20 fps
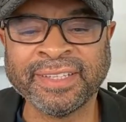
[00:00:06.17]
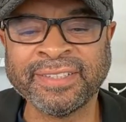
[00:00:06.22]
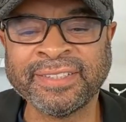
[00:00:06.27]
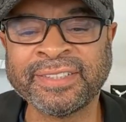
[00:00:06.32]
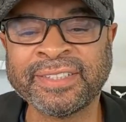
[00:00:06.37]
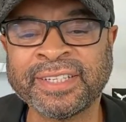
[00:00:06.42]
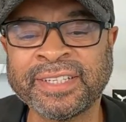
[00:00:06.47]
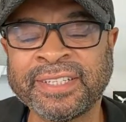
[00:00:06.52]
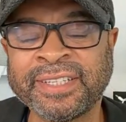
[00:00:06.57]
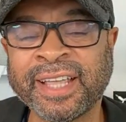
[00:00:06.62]

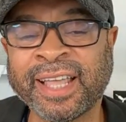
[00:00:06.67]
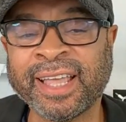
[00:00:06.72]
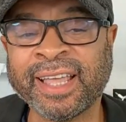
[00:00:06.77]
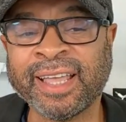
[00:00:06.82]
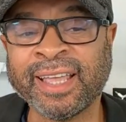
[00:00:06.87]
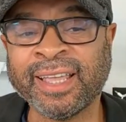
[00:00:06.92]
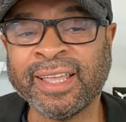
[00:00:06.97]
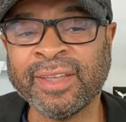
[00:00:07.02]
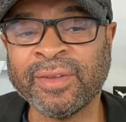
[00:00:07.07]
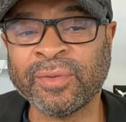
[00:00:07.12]

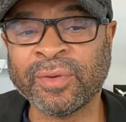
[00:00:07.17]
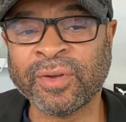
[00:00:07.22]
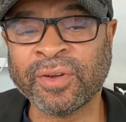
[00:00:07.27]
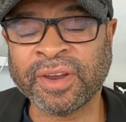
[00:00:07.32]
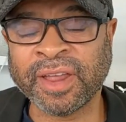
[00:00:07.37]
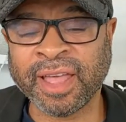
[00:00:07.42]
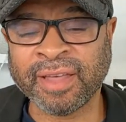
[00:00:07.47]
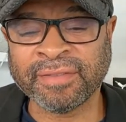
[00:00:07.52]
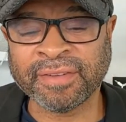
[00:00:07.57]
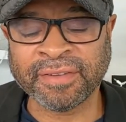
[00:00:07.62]
Today we're going to
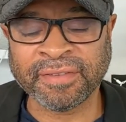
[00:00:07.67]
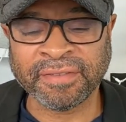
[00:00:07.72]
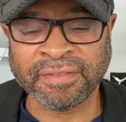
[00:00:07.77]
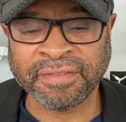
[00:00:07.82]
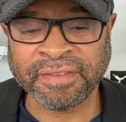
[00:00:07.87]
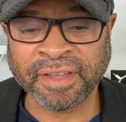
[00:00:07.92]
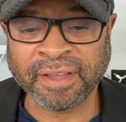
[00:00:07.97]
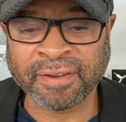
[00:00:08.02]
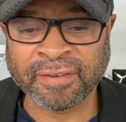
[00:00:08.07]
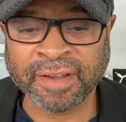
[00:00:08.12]
have a
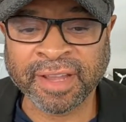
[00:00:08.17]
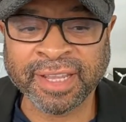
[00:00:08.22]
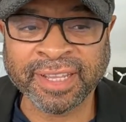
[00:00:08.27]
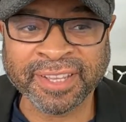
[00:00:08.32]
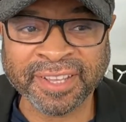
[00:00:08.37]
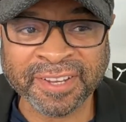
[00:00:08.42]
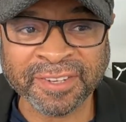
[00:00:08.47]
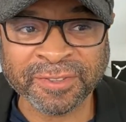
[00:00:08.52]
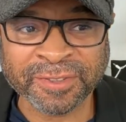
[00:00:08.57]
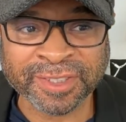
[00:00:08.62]
very
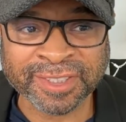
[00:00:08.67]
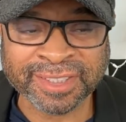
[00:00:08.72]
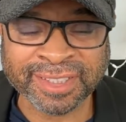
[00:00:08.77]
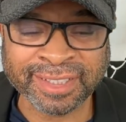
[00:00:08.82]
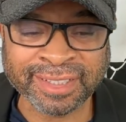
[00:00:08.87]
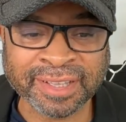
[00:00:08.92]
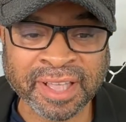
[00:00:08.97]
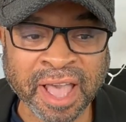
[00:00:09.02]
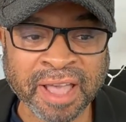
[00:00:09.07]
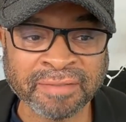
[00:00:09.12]

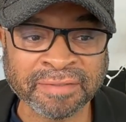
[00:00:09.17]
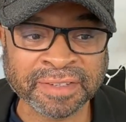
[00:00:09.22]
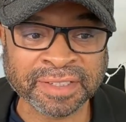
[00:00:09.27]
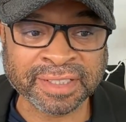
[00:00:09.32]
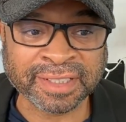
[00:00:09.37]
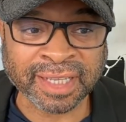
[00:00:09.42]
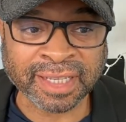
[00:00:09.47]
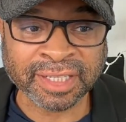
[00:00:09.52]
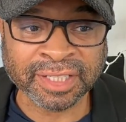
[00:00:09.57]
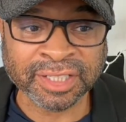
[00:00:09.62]
interesting
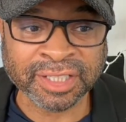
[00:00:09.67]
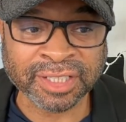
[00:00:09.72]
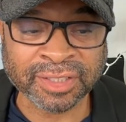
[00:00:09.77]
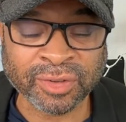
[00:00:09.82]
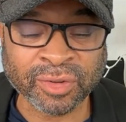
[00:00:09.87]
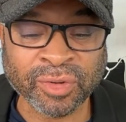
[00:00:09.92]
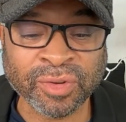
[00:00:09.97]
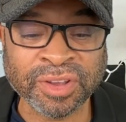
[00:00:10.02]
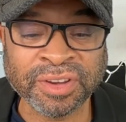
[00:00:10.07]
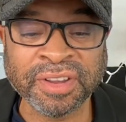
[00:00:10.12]
conversation
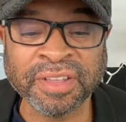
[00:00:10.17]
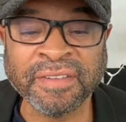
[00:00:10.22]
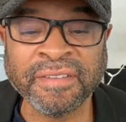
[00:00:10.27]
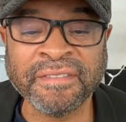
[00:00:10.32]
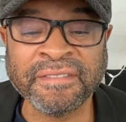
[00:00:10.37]
on